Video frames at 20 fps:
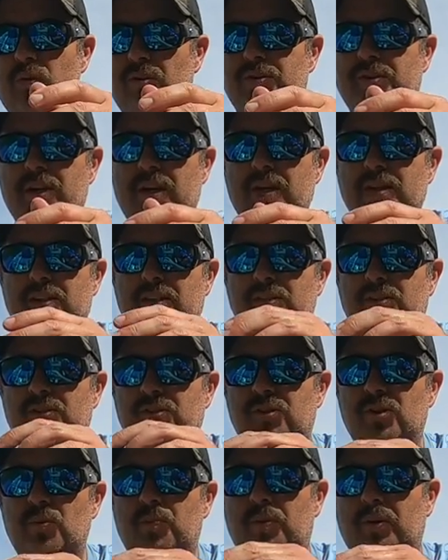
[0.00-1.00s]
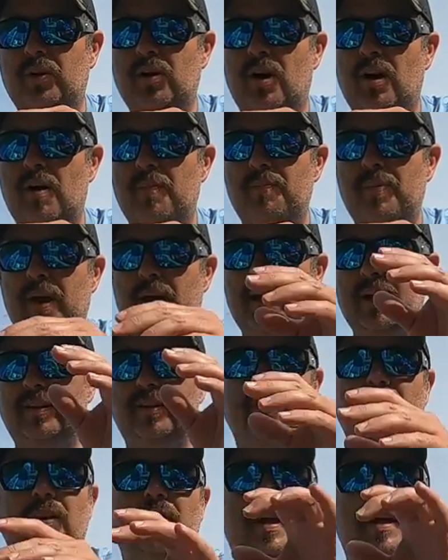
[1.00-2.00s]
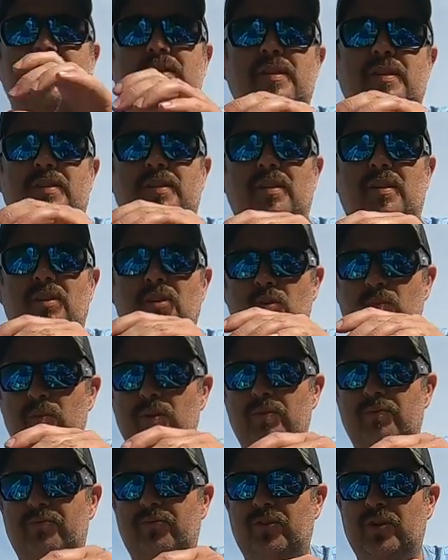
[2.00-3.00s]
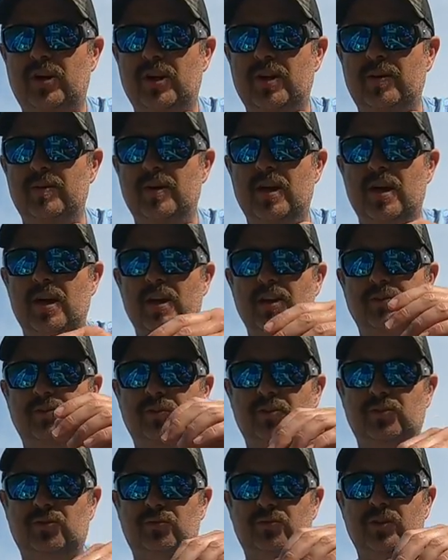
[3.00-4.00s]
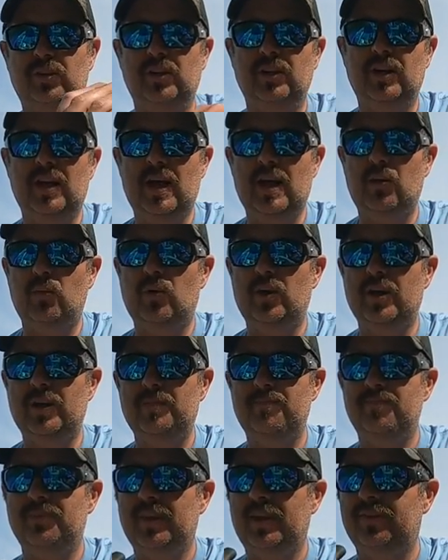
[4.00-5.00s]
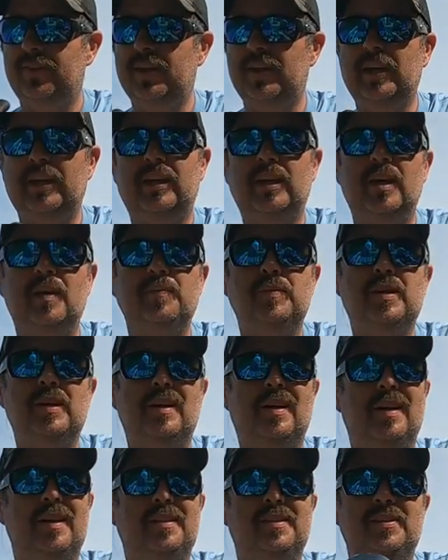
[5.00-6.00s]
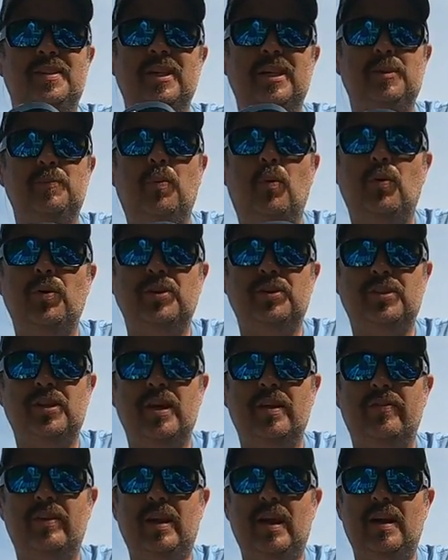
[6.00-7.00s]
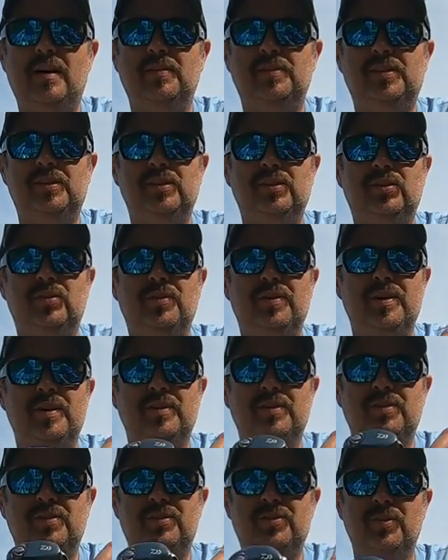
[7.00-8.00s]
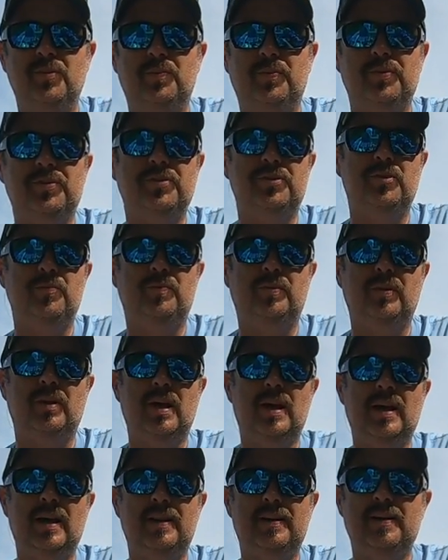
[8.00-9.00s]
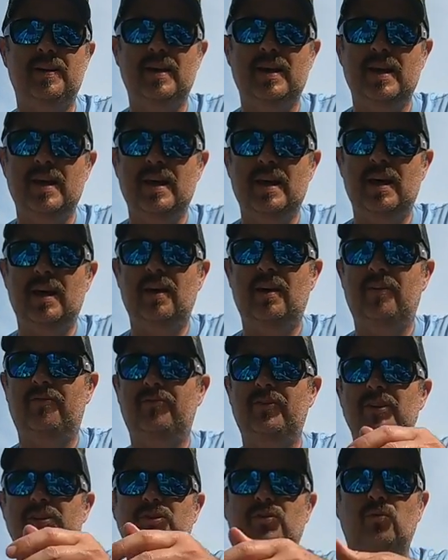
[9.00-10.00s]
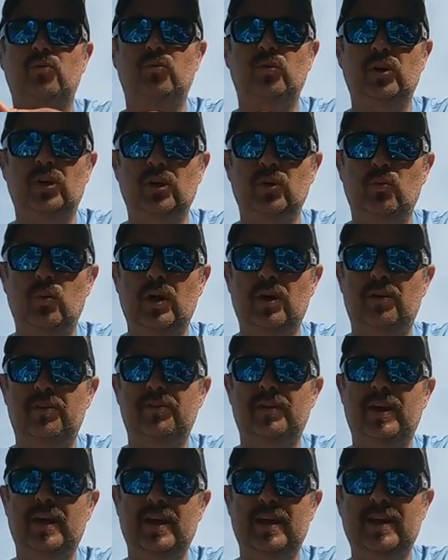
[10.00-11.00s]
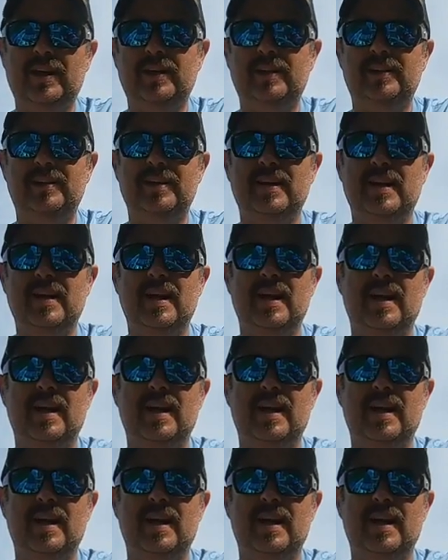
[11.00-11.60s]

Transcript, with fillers: will say is it's super compact. You know, it has this aluminum frame, so it's really lightweight. I think it comes in at like six point seven ounces, so it is super, super light. Uh, fits really well in the hand.